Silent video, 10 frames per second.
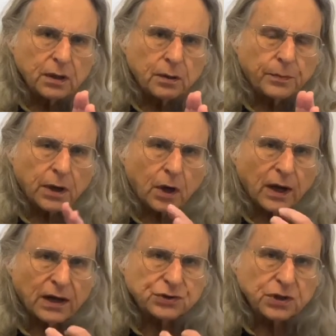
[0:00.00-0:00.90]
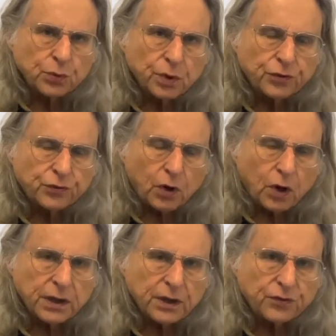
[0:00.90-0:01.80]
but are actually
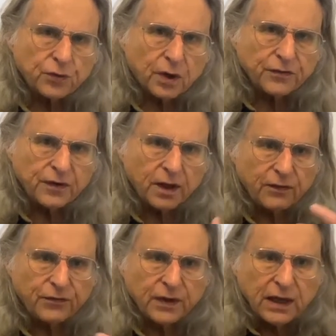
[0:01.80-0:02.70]
withdrawn into ourselves,